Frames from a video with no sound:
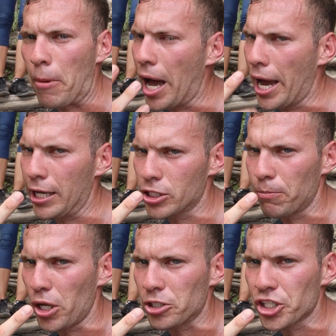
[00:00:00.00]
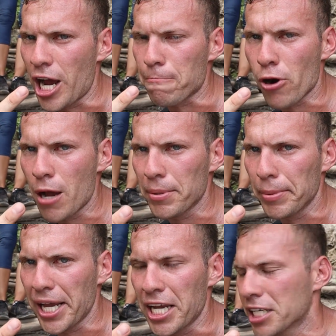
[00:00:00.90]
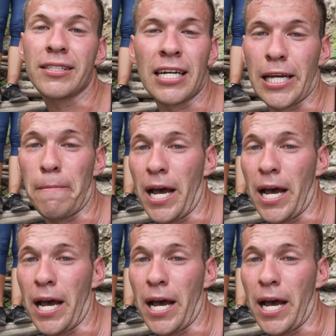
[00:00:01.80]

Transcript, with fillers: My eyes are bloodshot, probably. It's not that